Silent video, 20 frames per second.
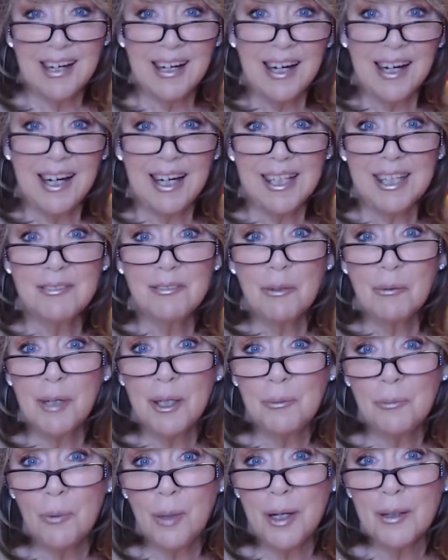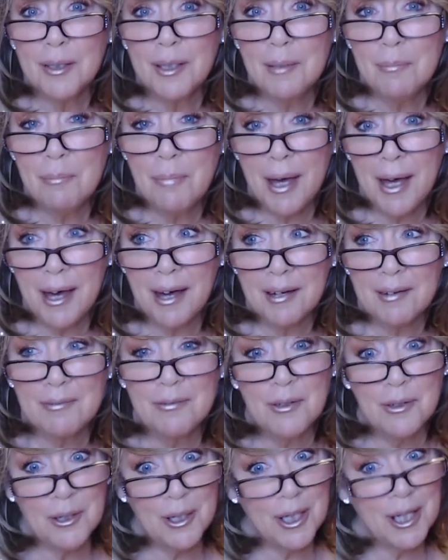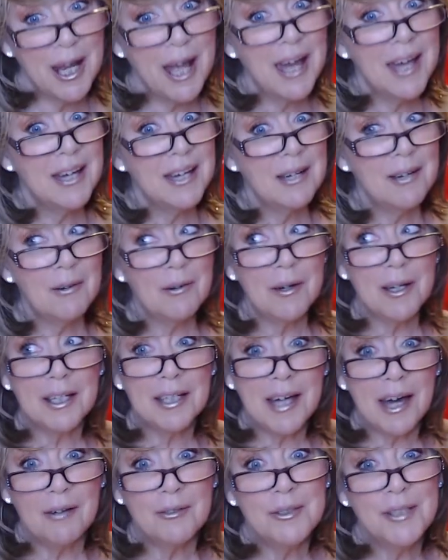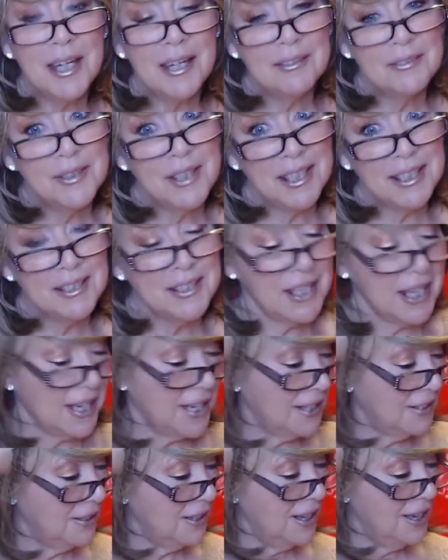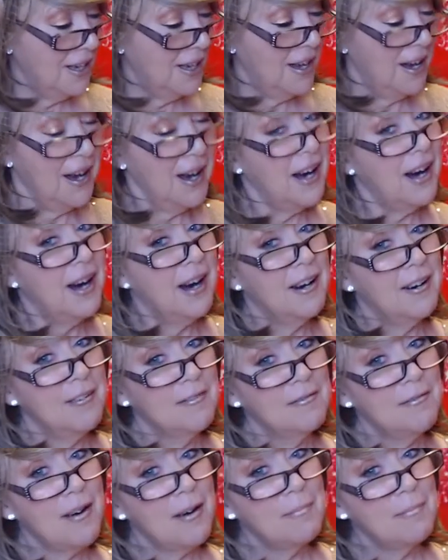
Hi everyone, welcome back for countdown day 10 of